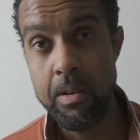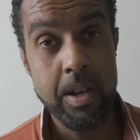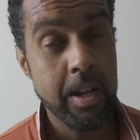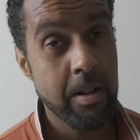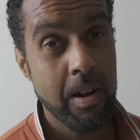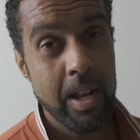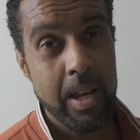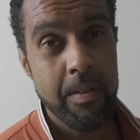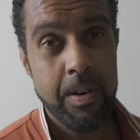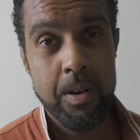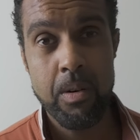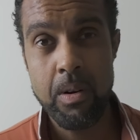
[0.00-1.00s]
you need to leave
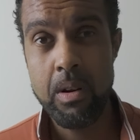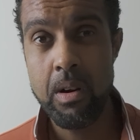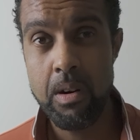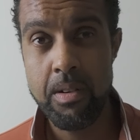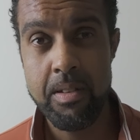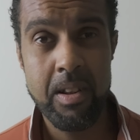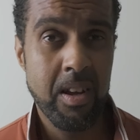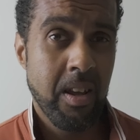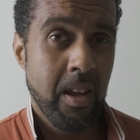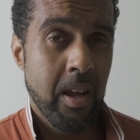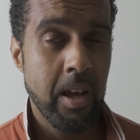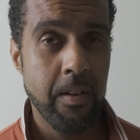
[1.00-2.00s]
at all costs
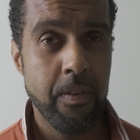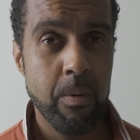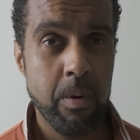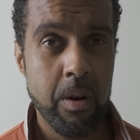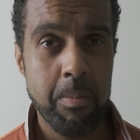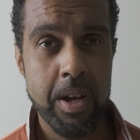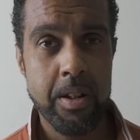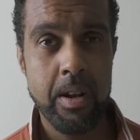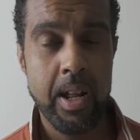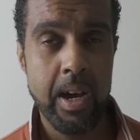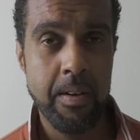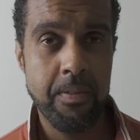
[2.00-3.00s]
if you want a better
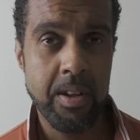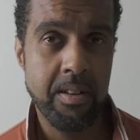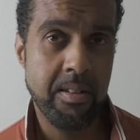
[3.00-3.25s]
life.